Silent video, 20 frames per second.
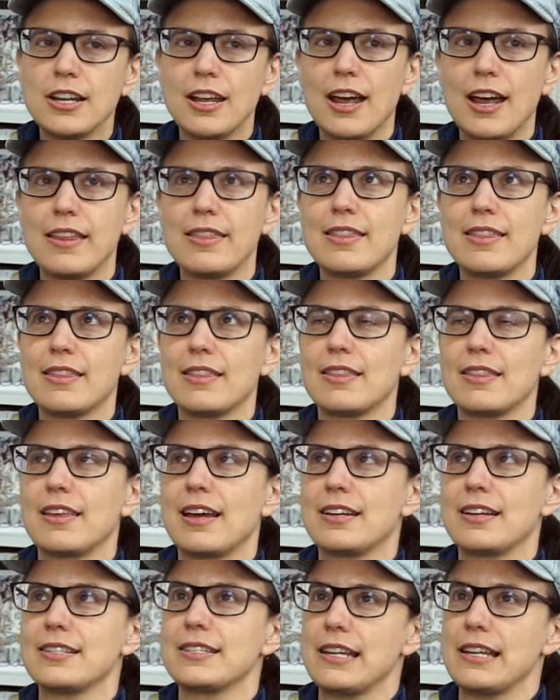And
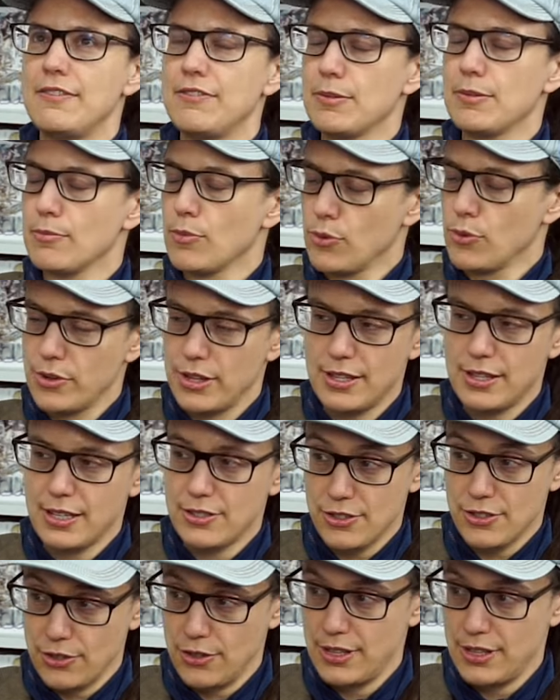that is even more
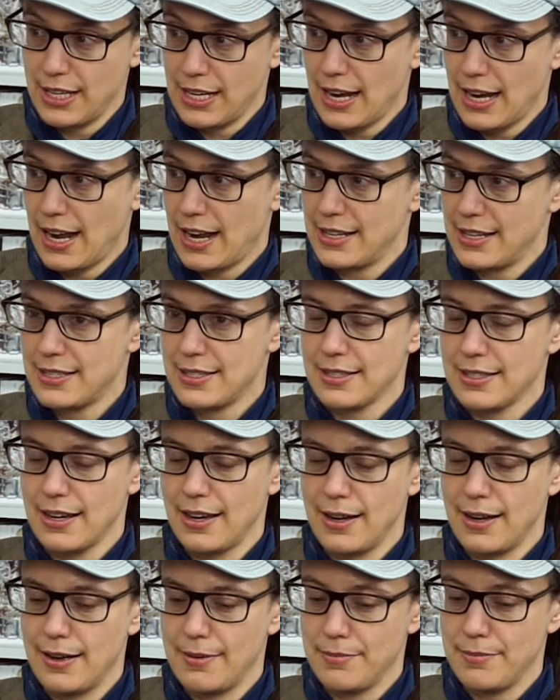so the case
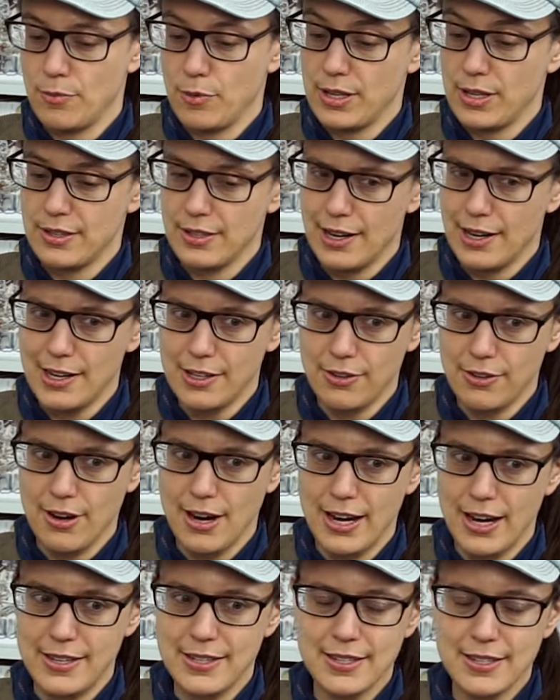with Dark
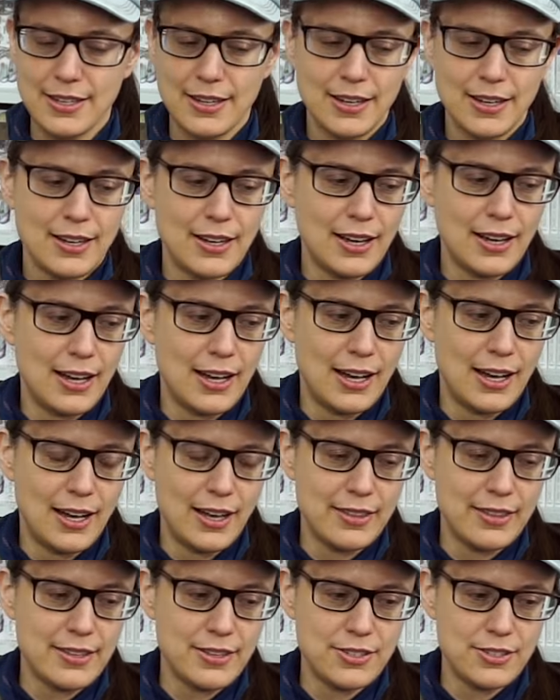Rise.
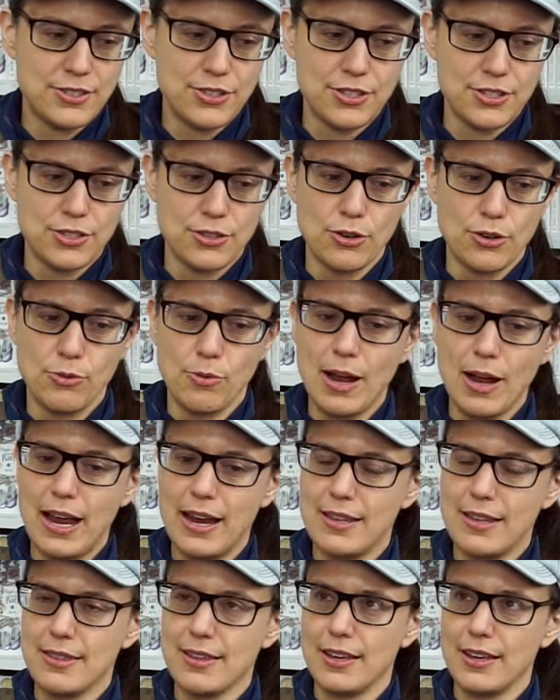There's just no
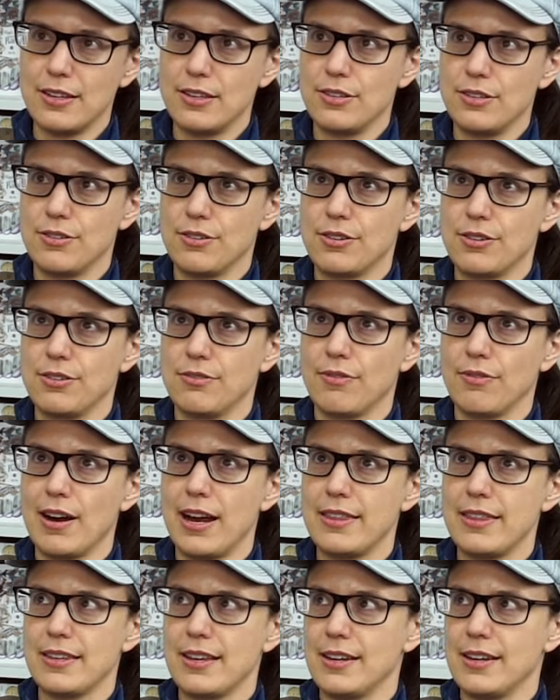way that you could
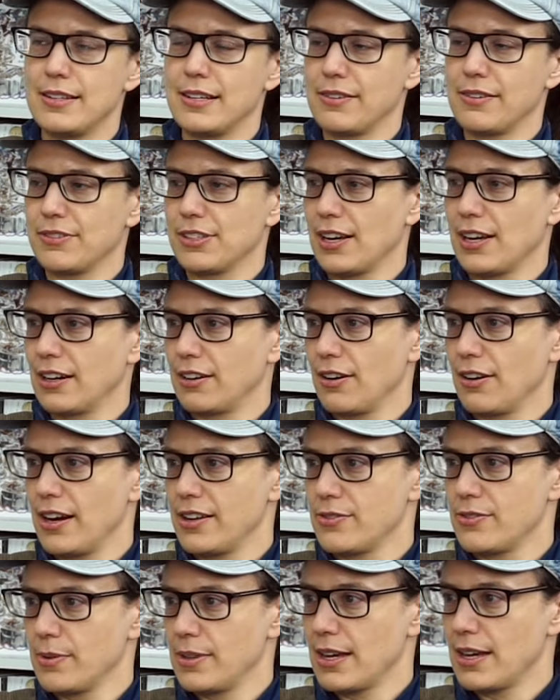write the ending of Dark
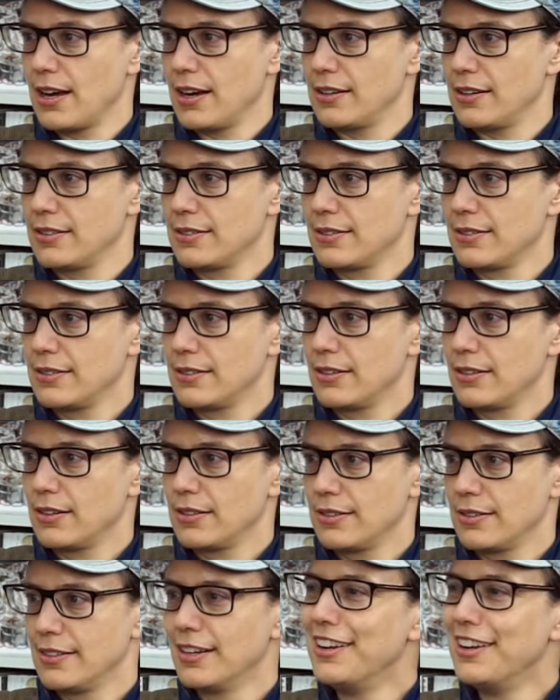Rise without
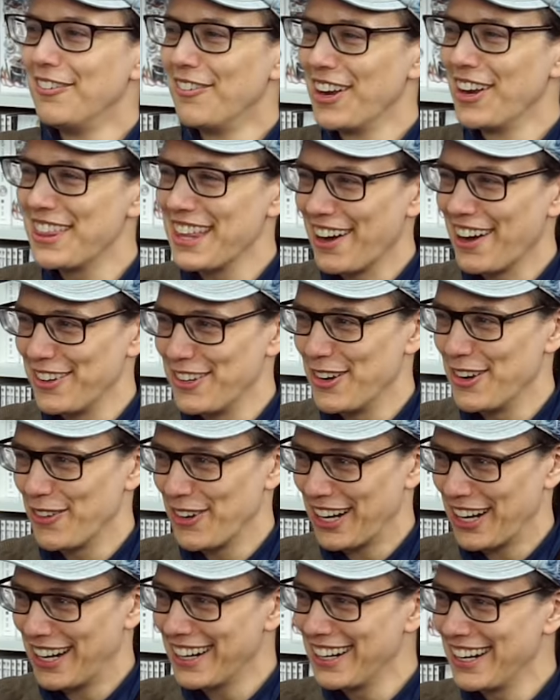without
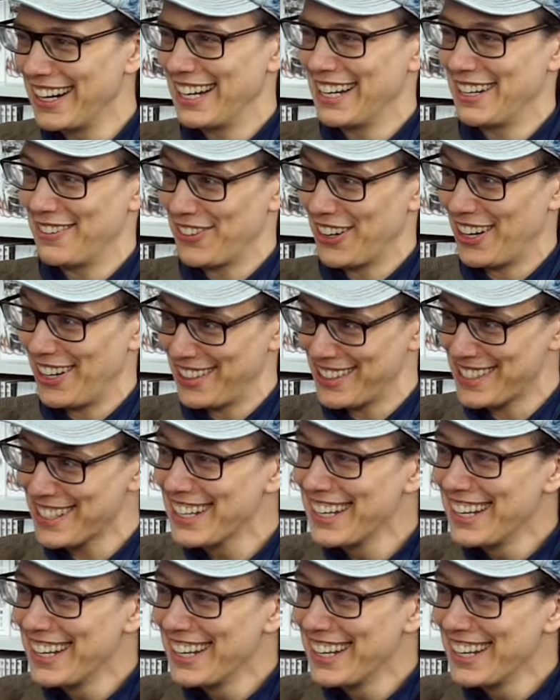knowing in advance.